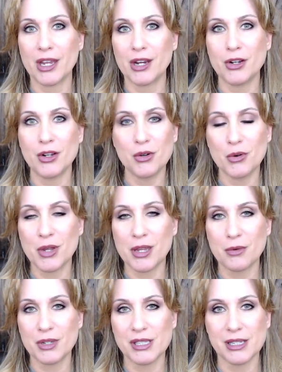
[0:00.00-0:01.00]
They knew
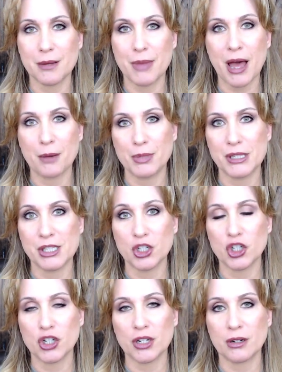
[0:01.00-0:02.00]
he was in a bad
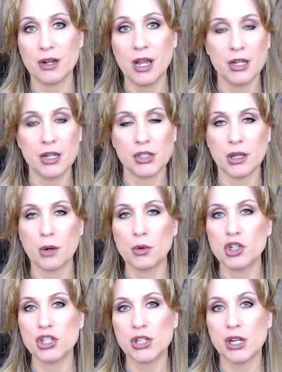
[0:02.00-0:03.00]
position. So they
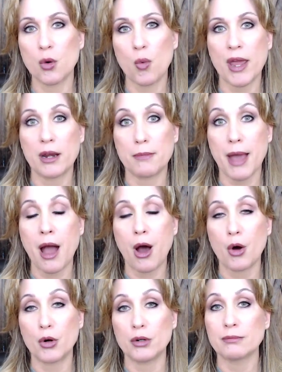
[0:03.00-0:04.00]
were just going to wait him
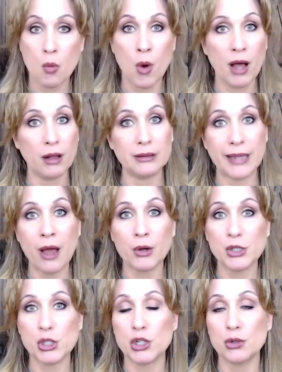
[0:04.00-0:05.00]
out. Well,
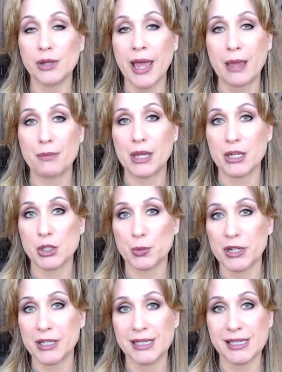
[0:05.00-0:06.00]
now it's too late because
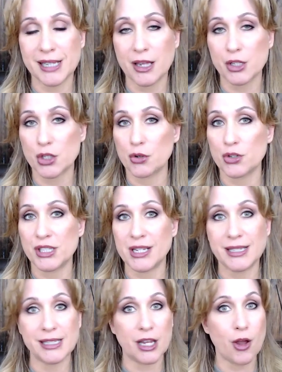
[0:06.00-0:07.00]
Britain says they're
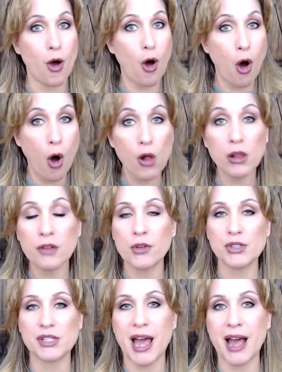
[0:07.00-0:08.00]
seizing all of
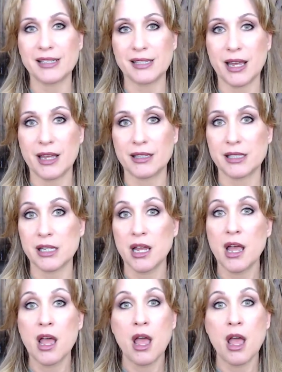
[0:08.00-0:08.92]
those assets.